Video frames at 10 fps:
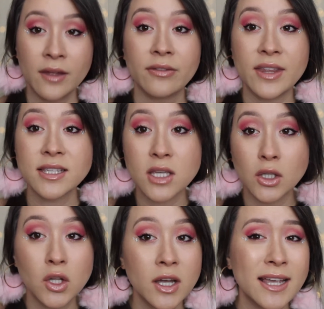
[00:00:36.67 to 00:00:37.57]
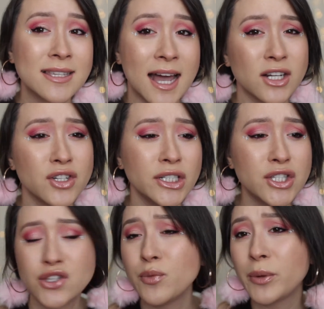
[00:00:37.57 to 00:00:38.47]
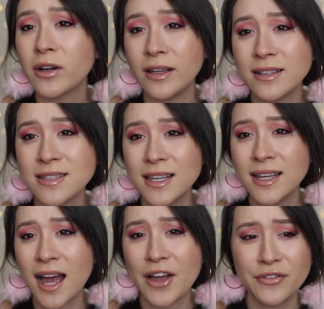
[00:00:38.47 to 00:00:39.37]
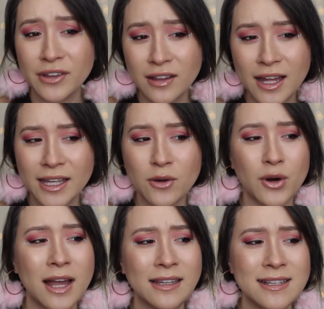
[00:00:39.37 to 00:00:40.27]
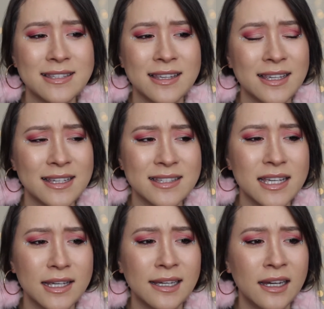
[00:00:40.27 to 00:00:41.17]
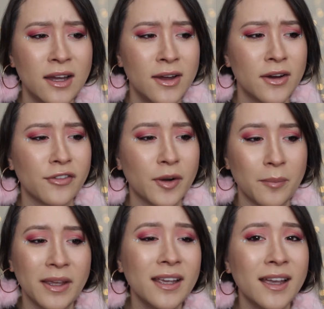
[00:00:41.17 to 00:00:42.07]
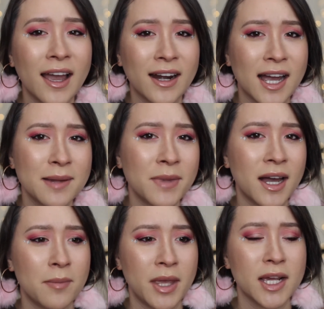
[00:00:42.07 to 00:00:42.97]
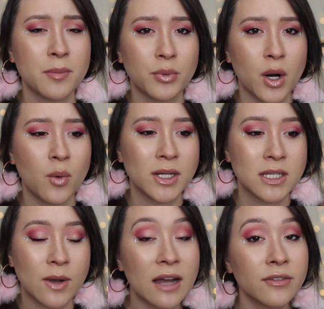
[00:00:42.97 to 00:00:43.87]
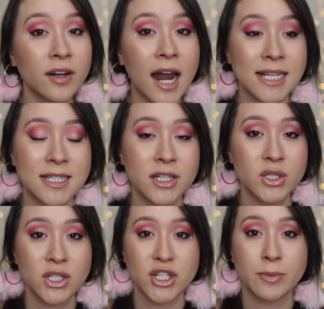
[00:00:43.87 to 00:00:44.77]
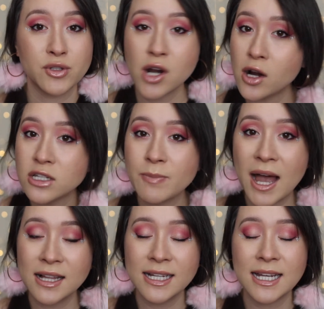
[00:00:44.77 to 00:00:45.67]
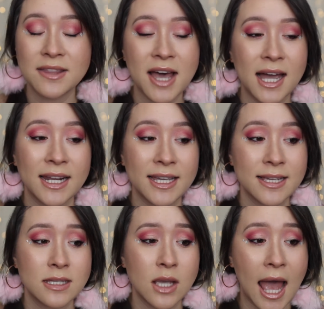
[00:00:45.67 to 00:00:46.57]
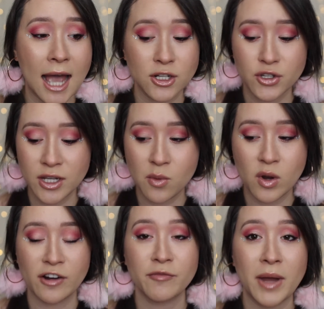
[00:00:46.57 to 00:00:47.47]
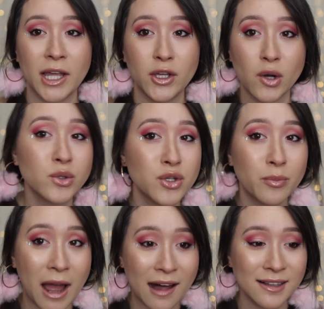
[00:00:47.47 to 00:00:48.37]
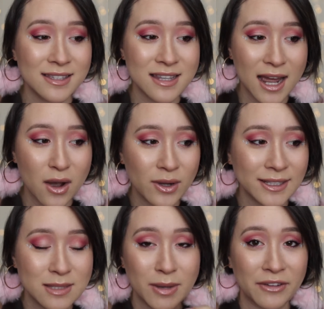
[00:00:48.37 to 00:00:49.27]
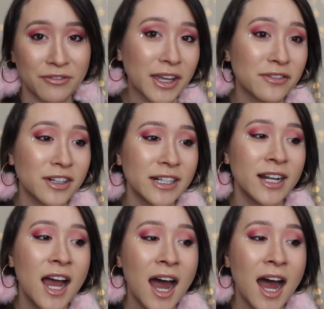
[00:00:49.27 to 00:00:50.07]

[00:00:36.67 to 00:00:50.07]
This look is actually super easy, I feel like, or at least easy for me, and I am not a makeup pro whatsoever. I did use a James Charles palette. That is actually one of my go-to palettes now. It's my favorite.